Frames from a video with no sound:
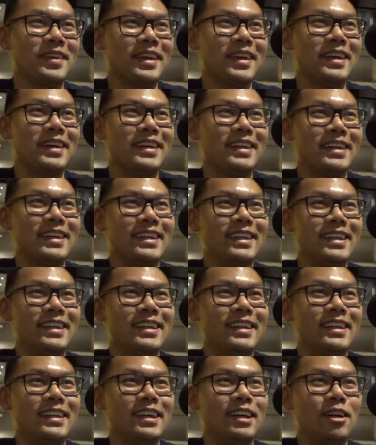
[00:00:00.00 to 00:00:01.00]
Yeah.
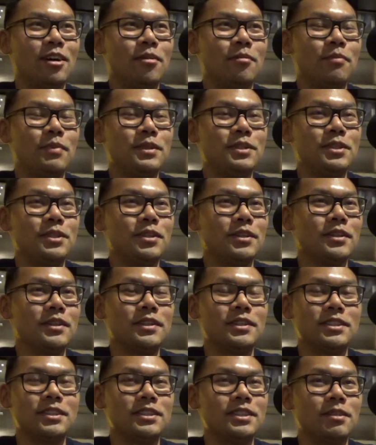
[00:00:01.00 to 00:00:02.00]
But
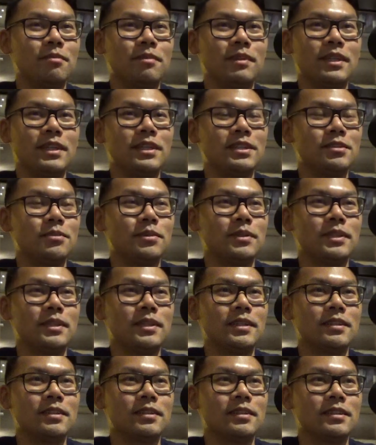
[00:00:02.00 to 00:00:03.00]
there are just some things
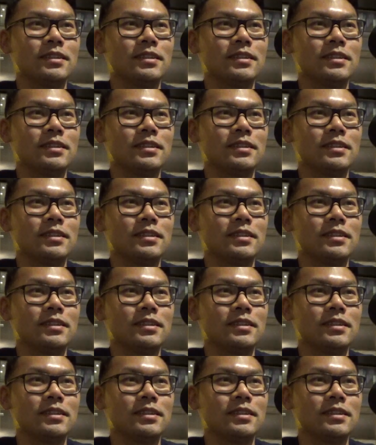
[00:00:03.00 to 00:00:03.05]
where